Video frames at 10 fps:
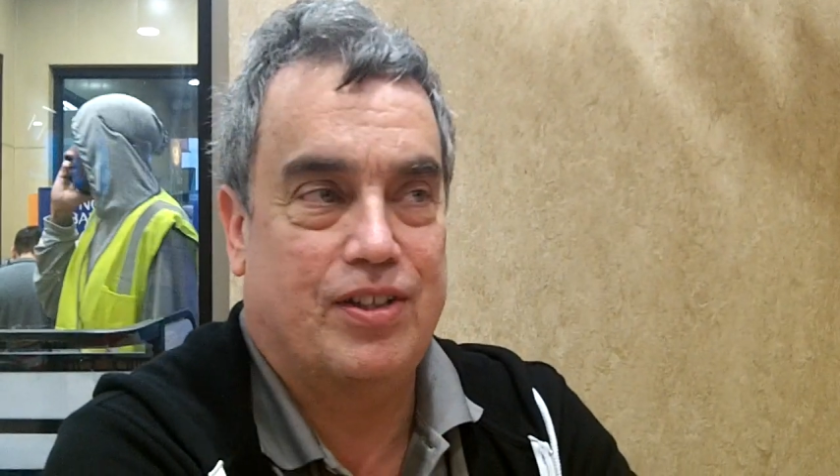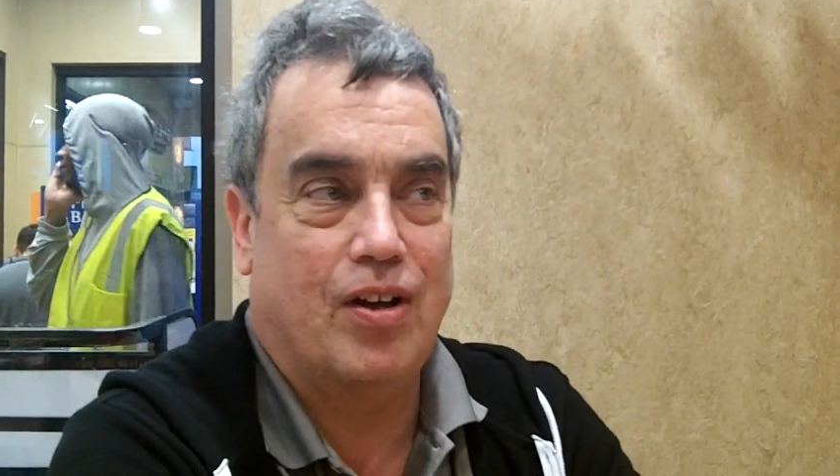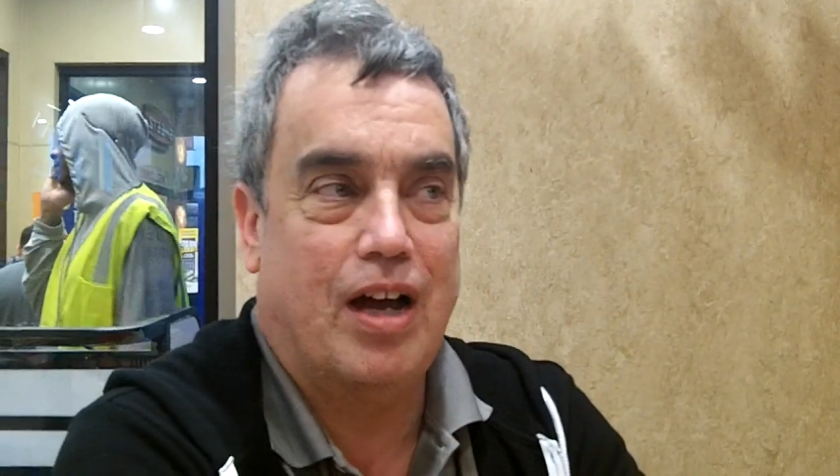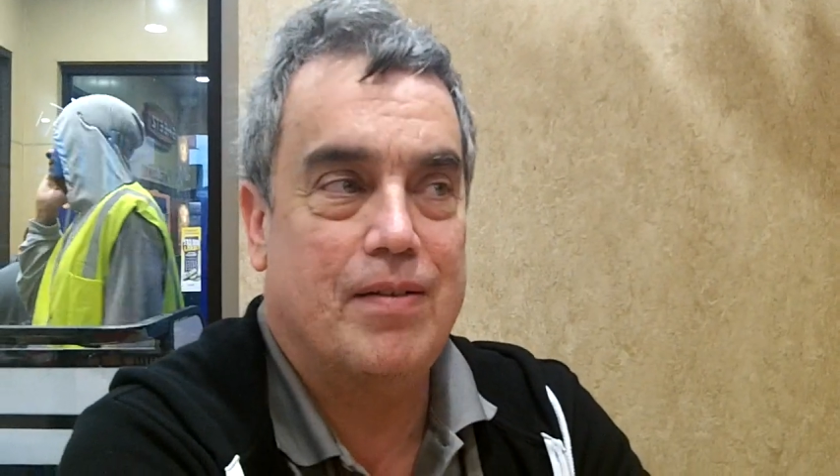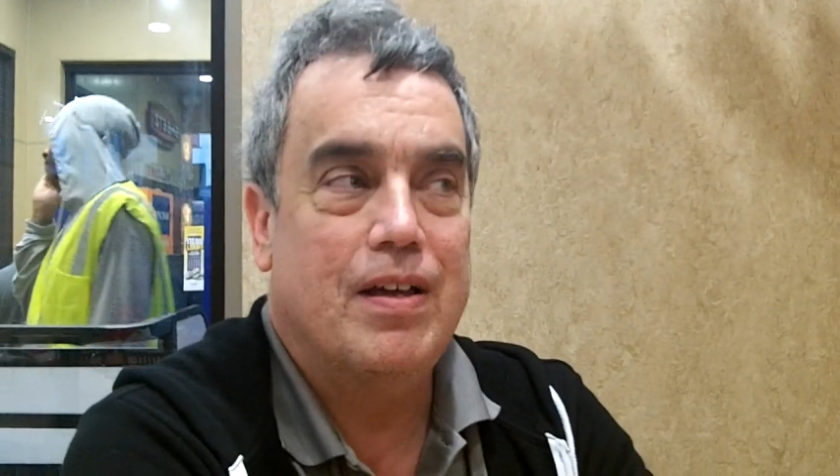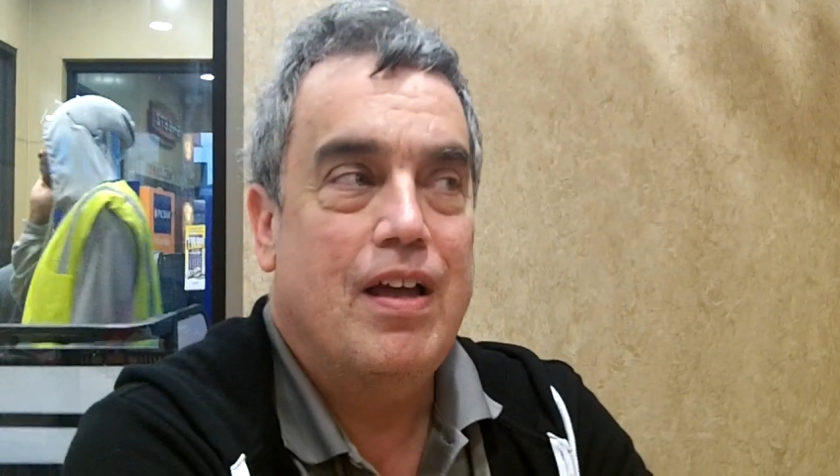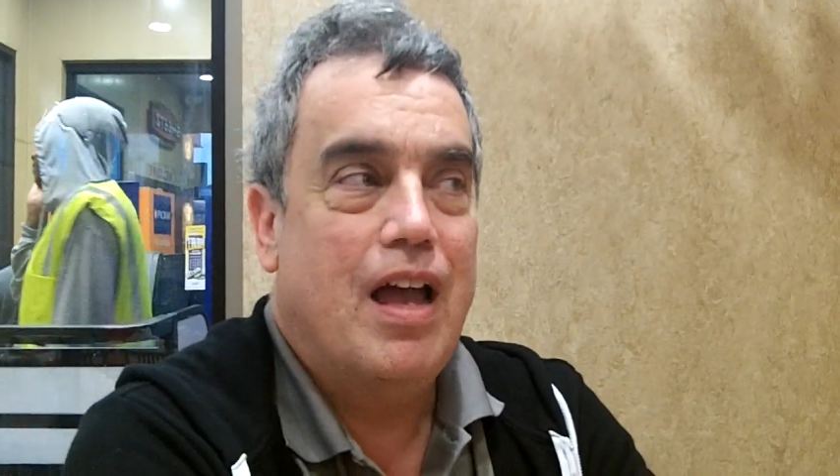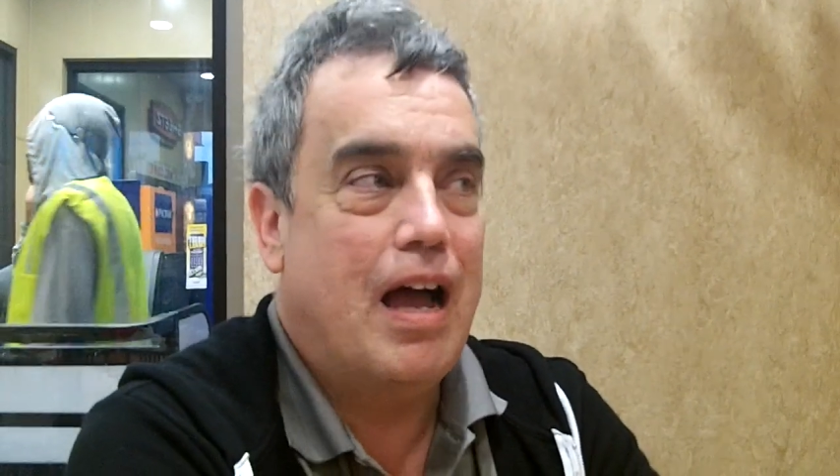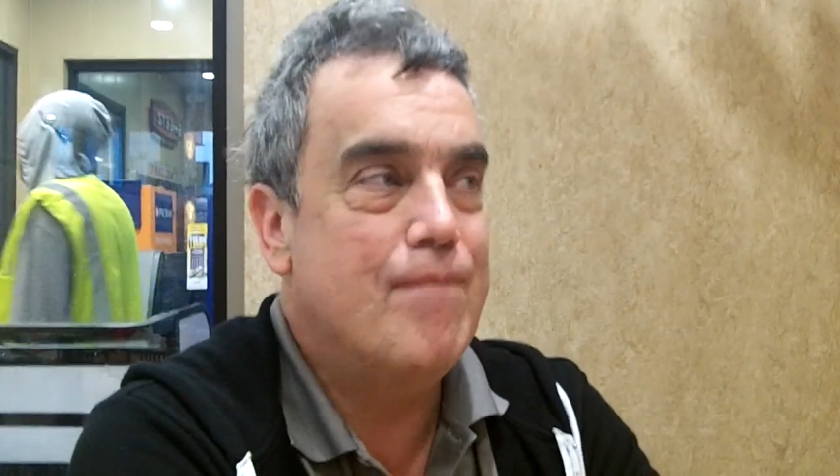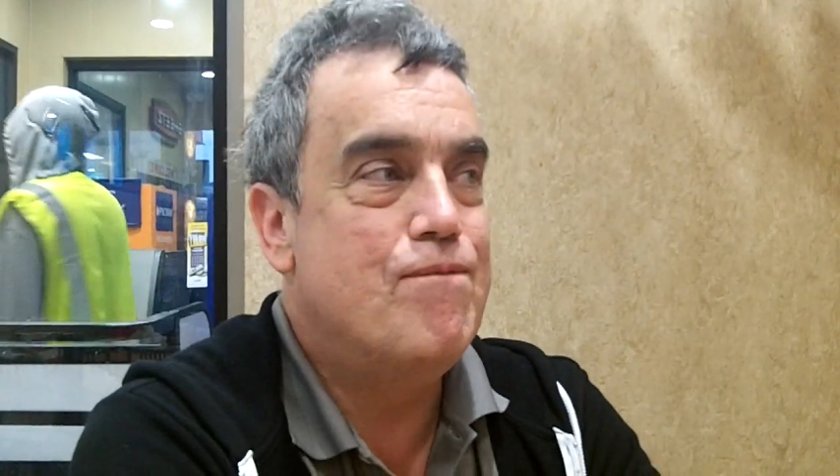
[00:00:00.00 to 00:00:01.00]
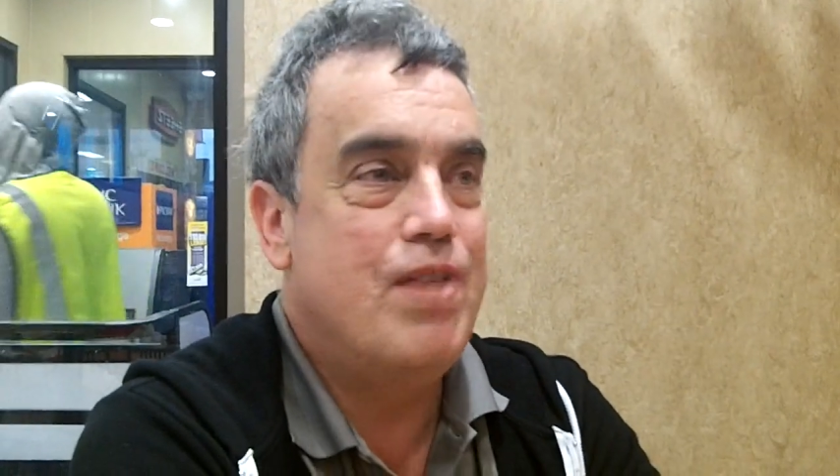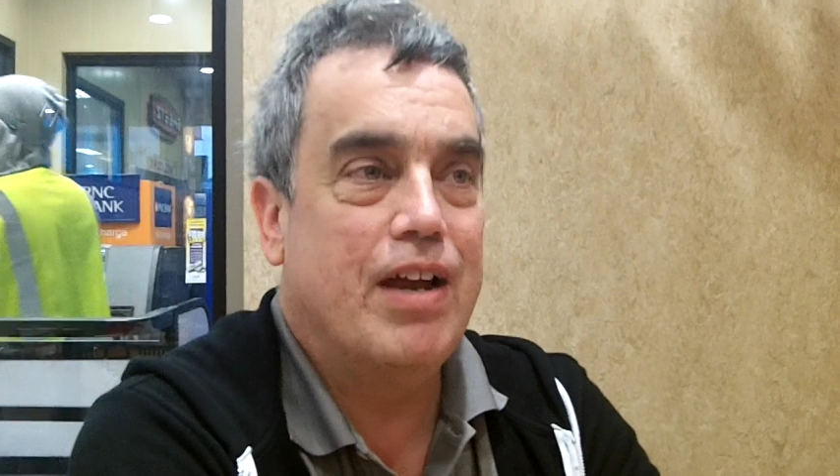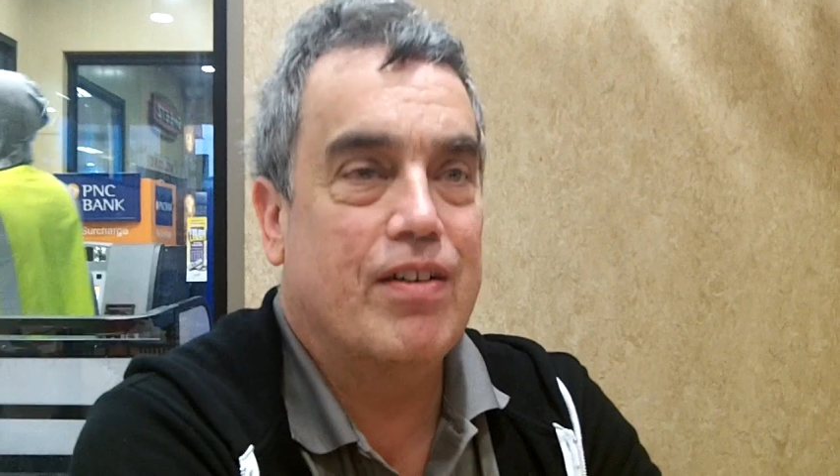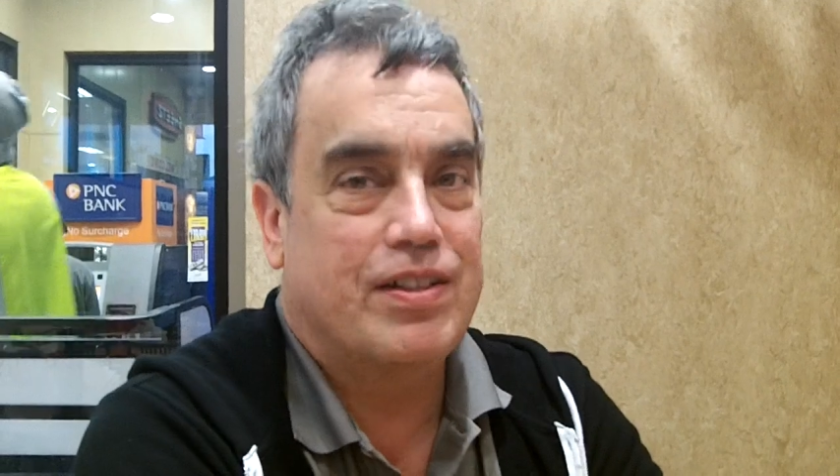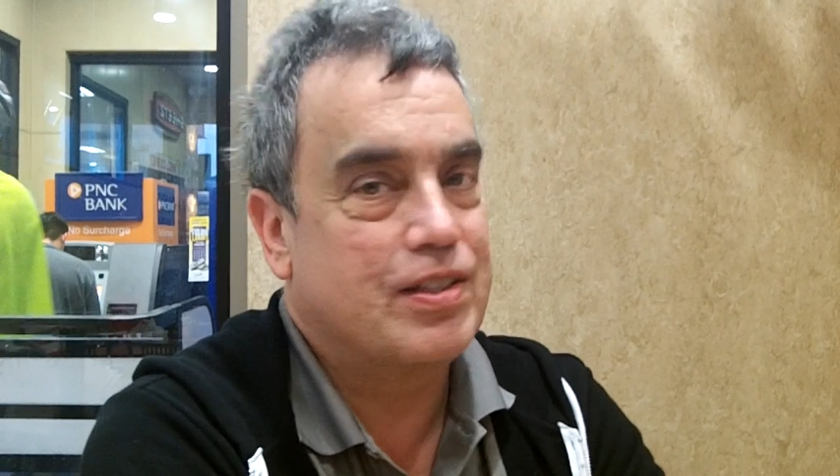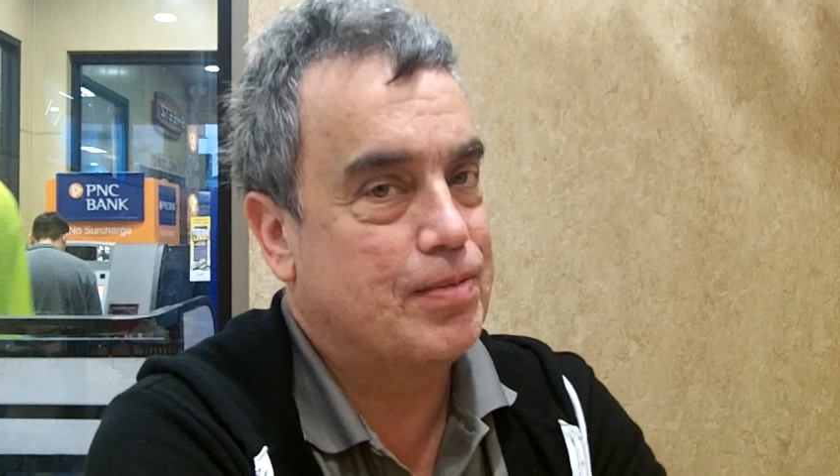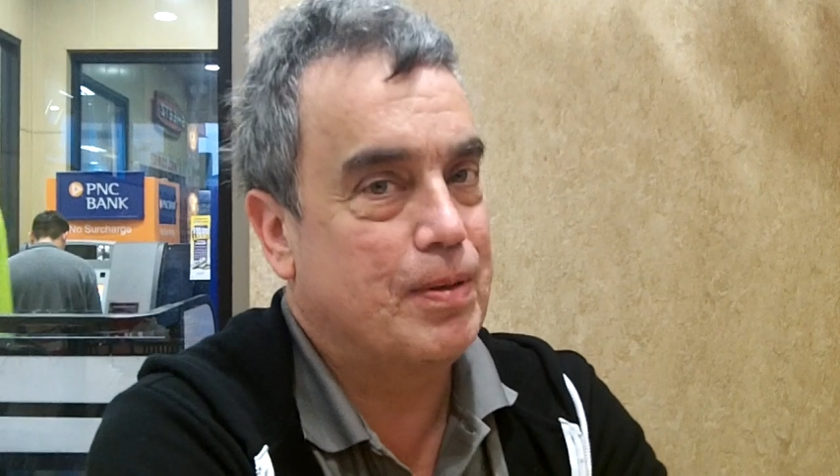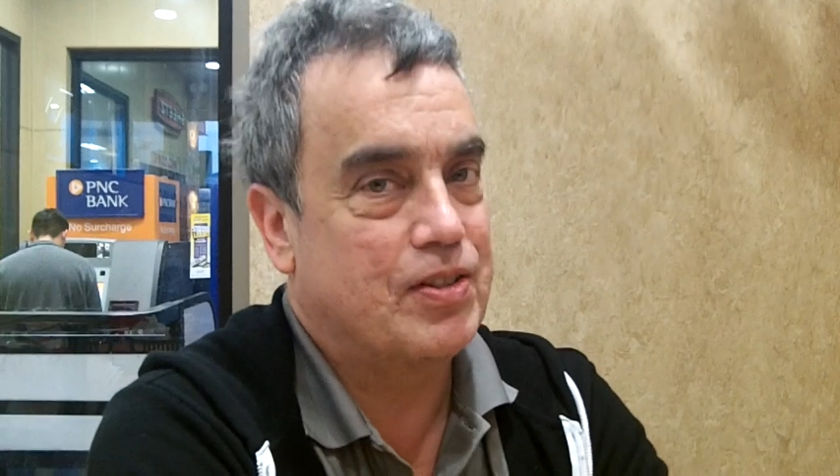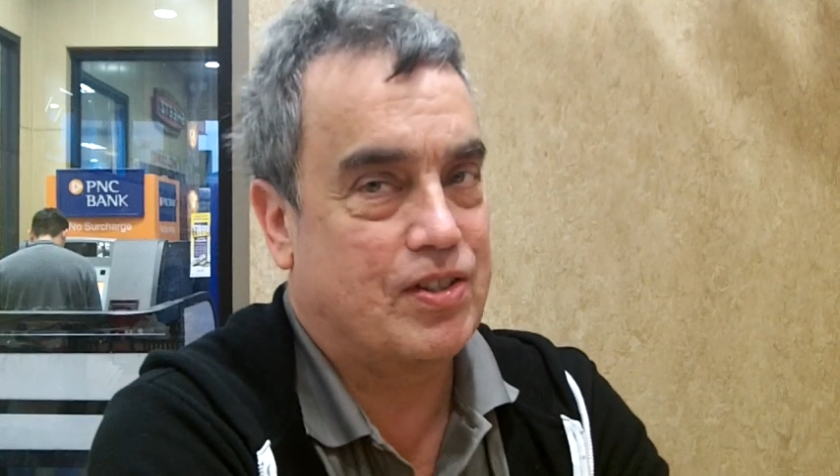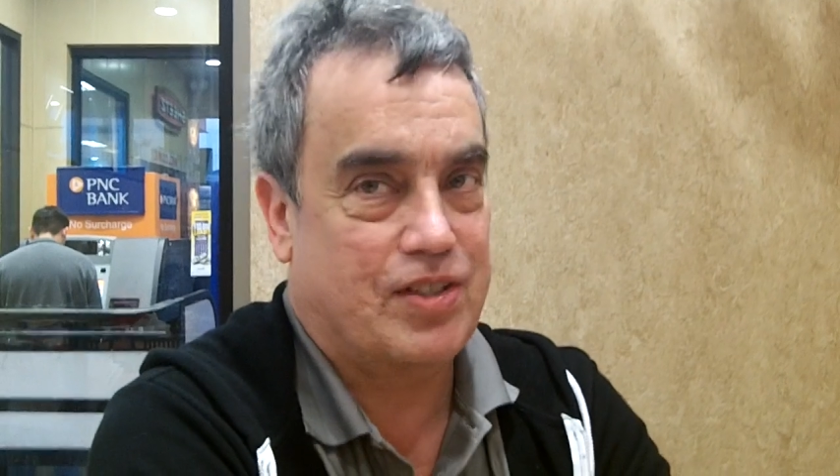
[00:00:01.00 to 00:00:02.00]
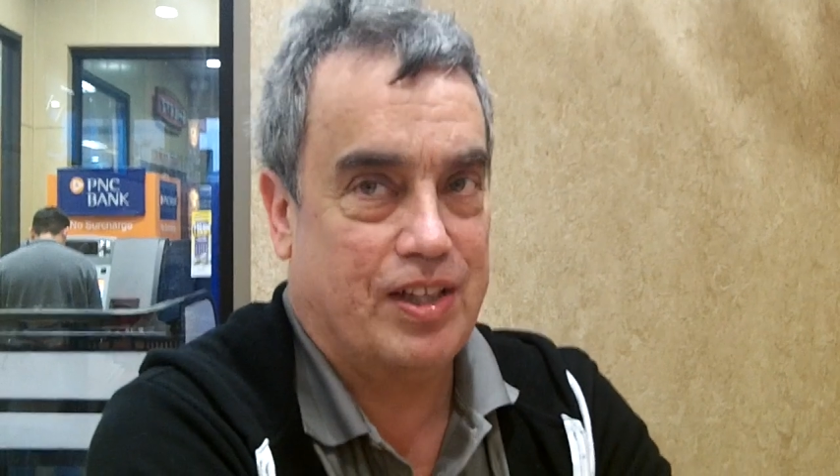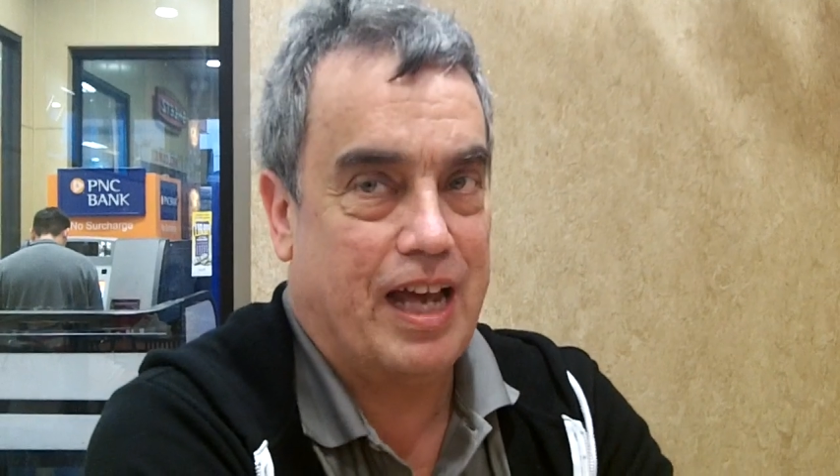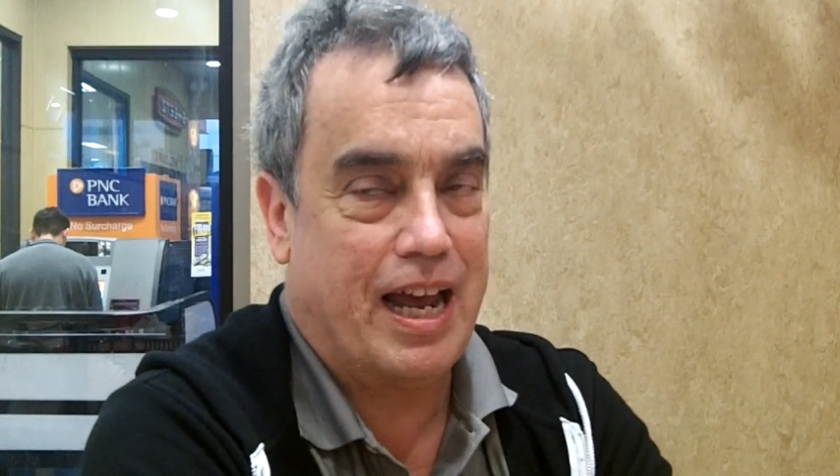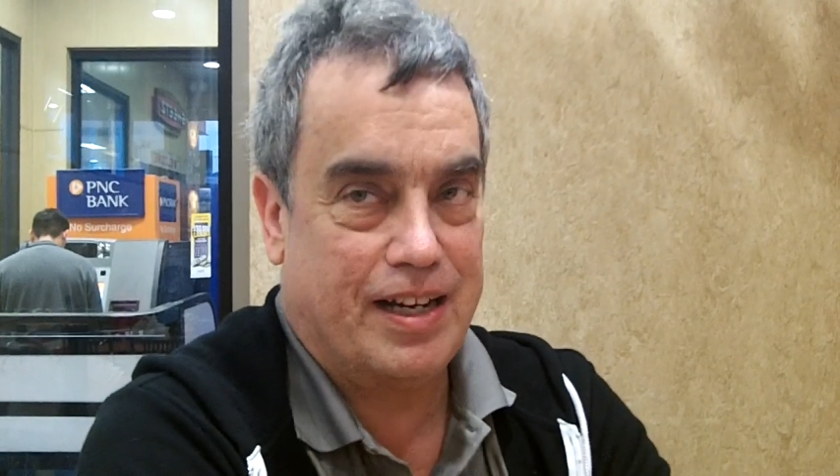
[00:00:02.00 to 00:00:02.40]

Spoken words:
So I'm very suspicious of that.